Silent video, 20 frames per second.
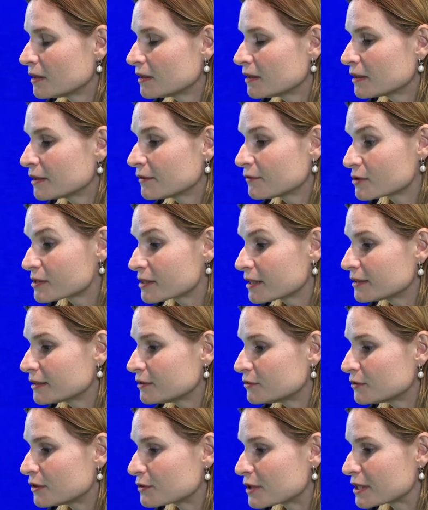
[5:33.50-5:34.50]
He was
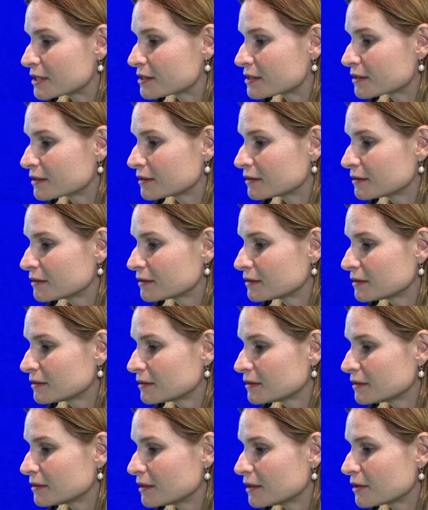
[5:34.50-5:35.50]
later arrested.
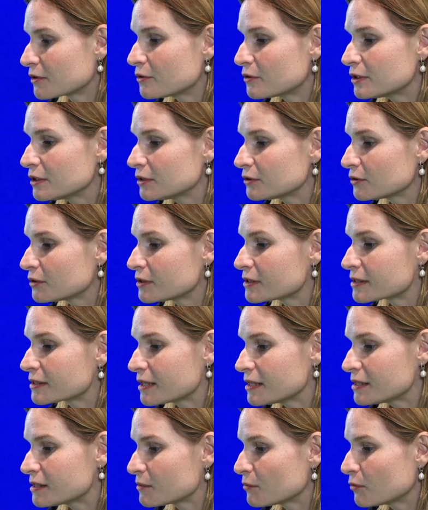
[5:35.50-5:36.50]
According to his
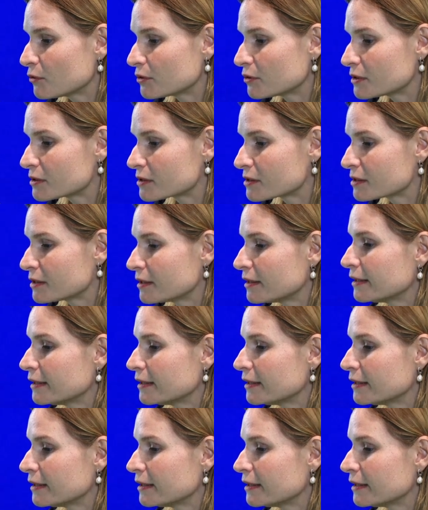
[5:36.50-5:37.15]
testimonies,